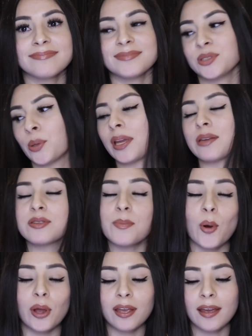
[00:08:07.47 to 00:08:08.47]
So he is a
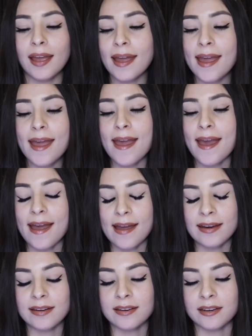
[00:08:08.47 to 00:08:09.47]
boy,
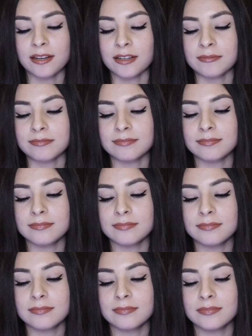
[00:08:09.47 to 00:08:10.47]
and
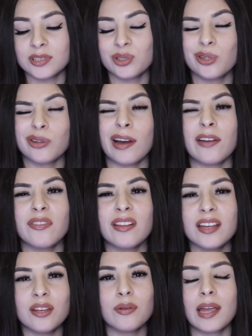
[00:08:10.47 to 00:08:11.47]
so no, I feel
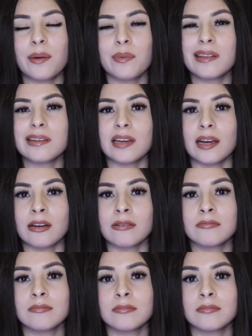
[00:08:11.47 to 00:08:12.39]
like you can't really tell.